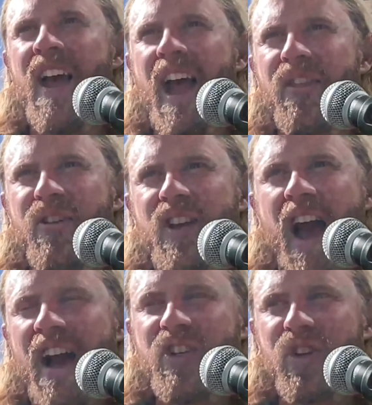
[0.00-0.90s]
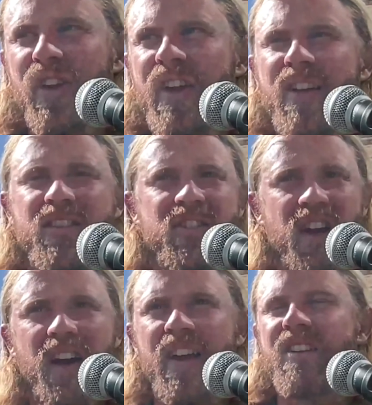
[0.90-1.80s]
And there's actually
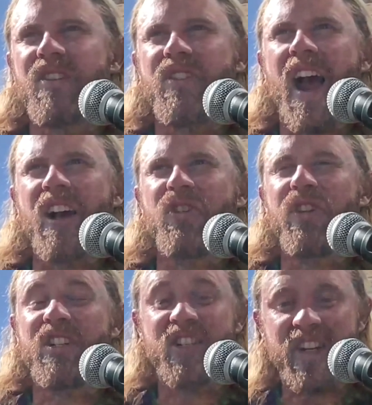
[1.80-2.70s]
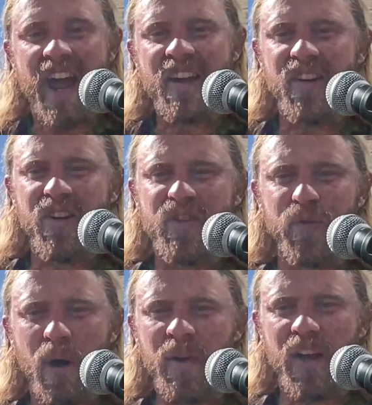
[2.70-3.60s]
studies, there's actually standards
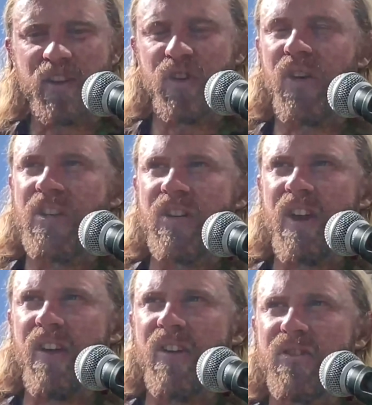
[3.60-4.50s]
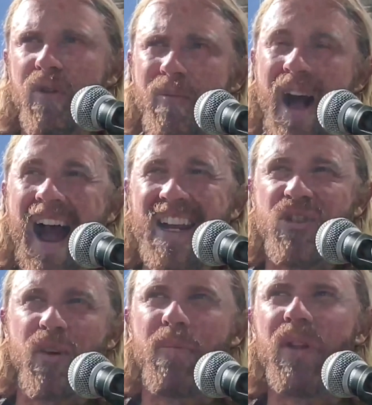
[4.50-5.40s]
from electrical engineers, from
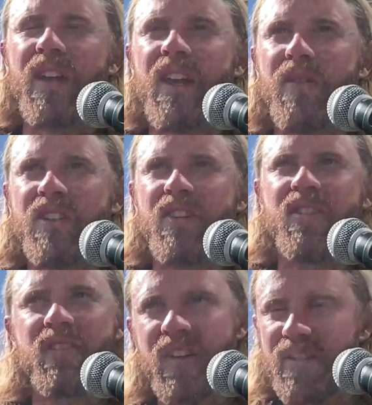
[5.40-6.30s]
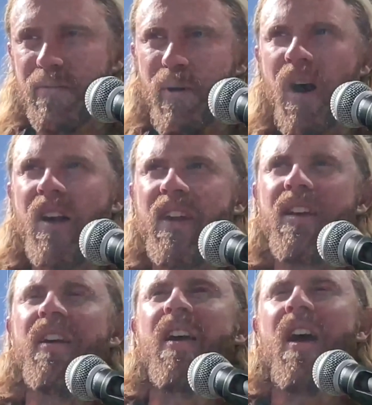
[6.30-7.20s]
IEEE, which is this
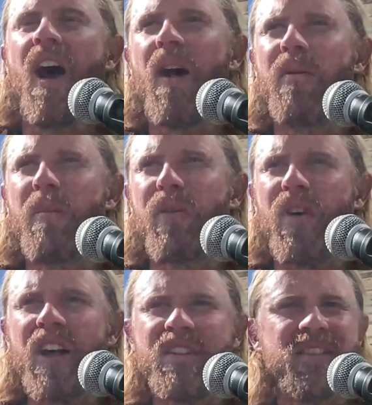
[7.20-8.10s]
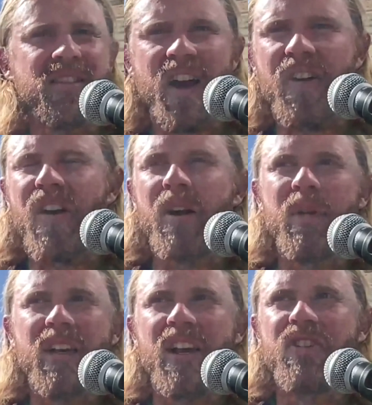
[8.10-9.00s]
body that provides design
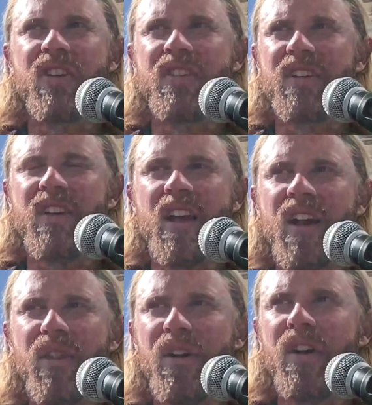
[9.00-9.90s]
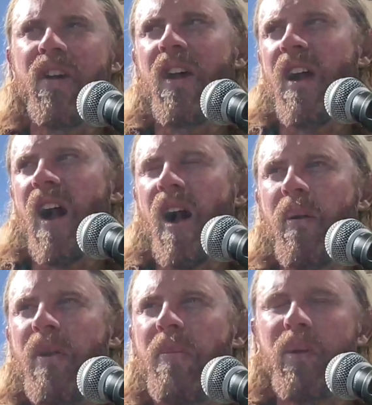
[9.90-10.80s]
recommendations and other
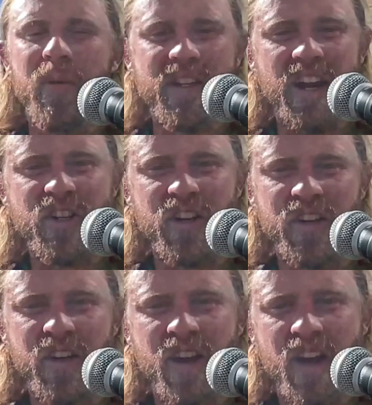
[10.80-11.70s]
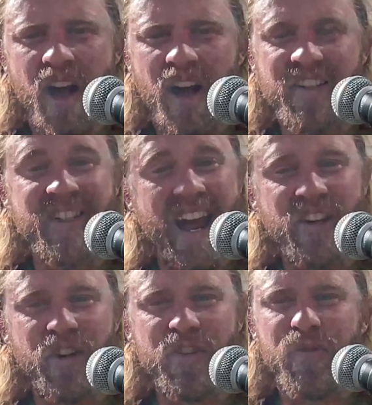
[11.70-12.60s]
implementation
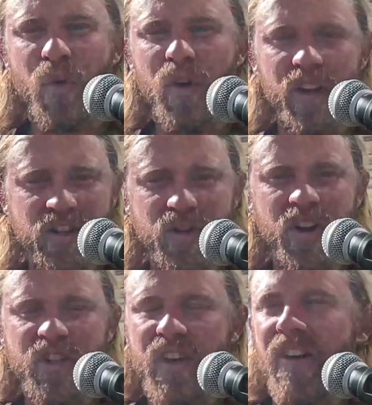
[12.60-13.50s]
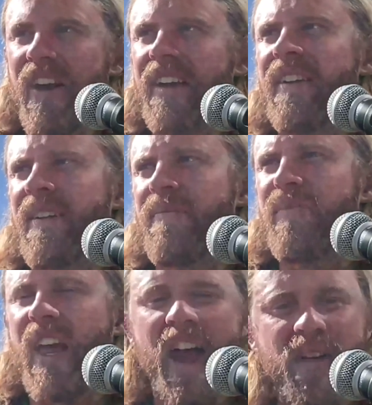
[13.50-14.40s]
standards for electrical engineering.
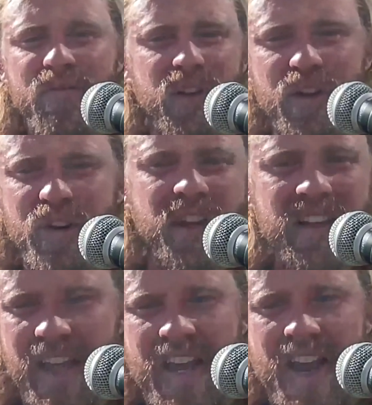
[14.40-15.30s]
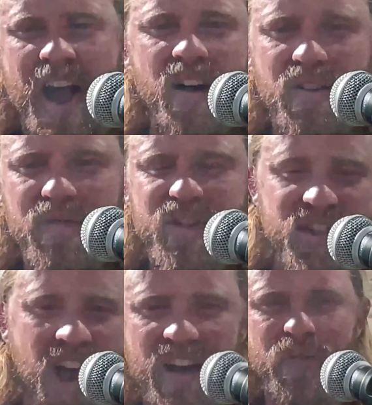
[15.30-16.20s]
They have literally laid out
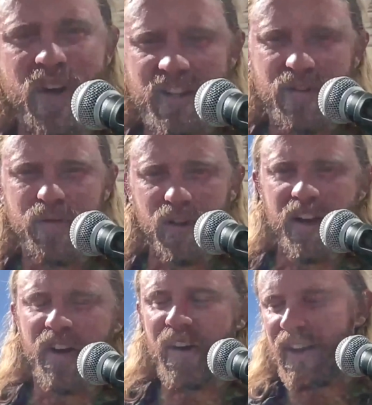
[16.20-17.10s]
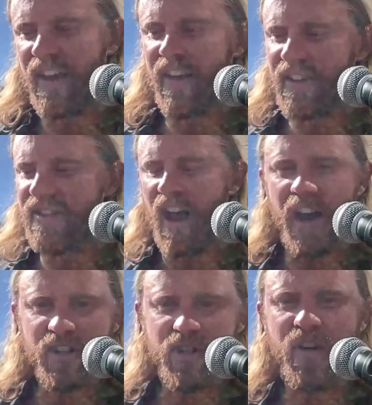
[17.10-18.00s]
side effects of flicker is
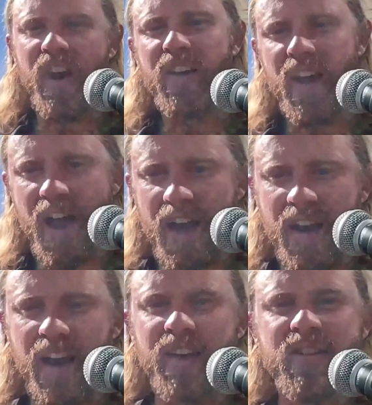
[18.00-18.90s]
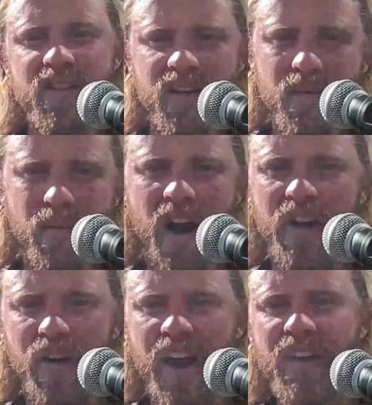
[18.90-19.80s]
eye strain, headaches,
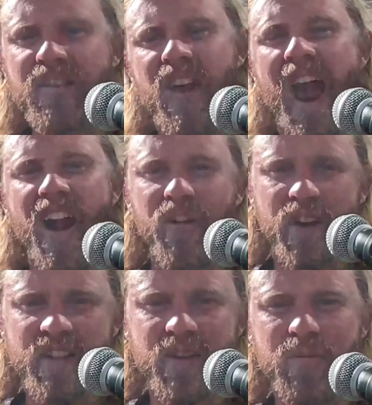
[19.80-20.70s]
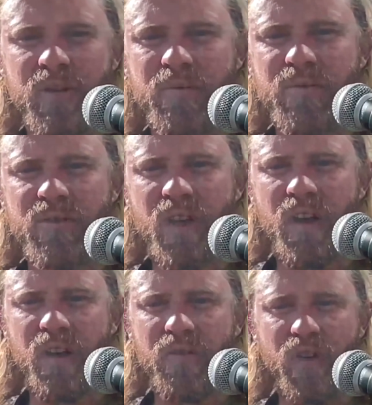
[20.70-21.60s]
migraines, aggravated symptoms
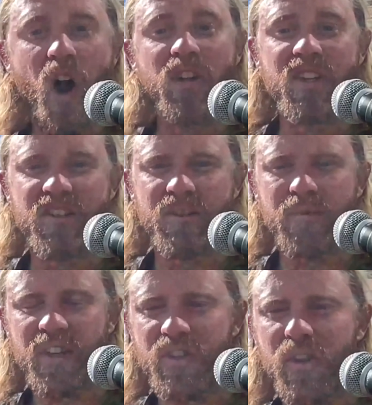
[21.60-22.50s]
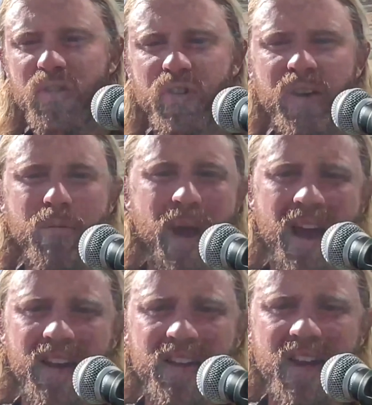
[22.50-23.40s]
of autism in children,
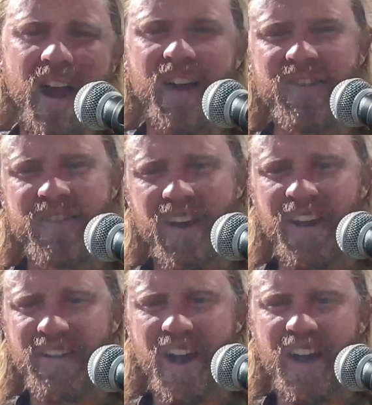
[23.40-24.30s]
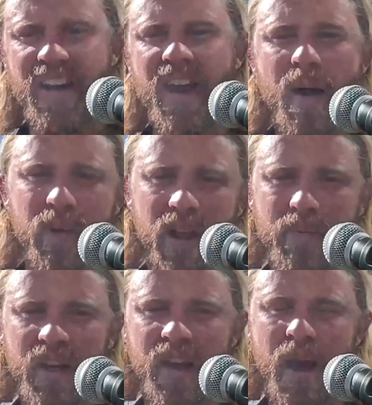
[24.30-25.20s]
panic attacks, anxiety,
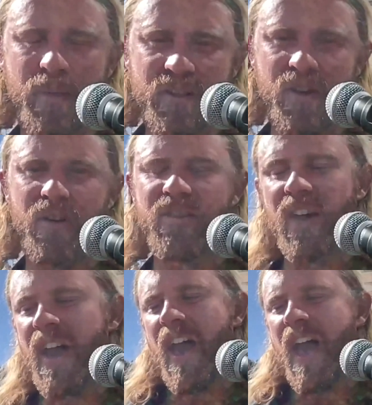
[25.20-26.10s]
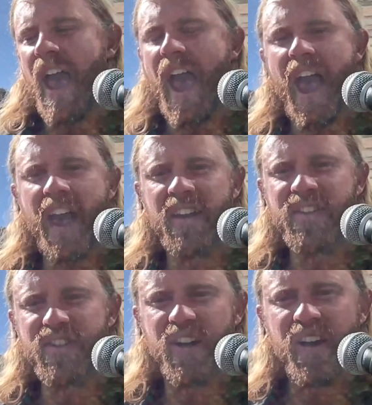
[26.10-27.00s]
epileptic episodes.
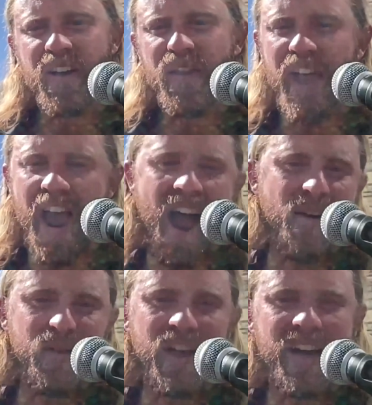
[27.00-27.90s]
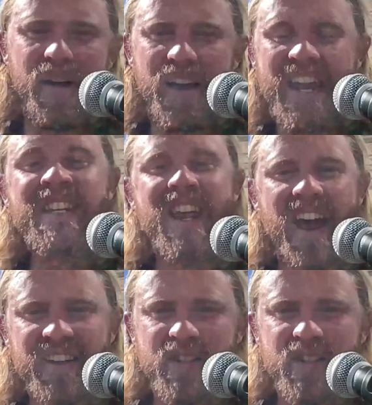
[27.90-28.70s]
And they have like a index